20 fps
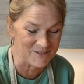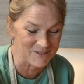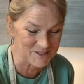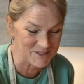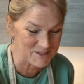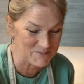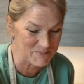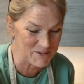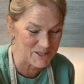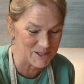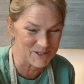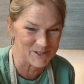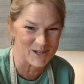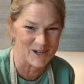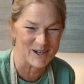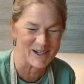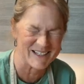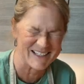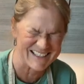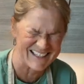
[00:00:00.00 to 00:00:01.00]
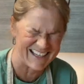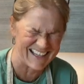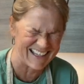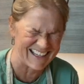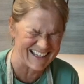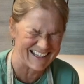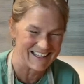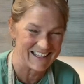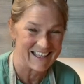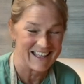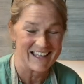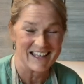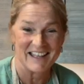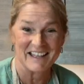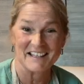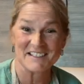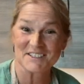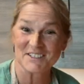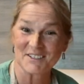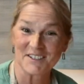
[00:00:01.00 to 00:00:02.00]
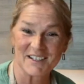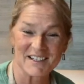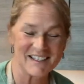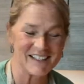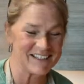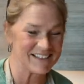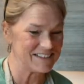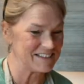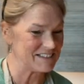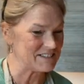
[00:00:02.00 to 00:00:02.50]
This will be a long day. That's all right.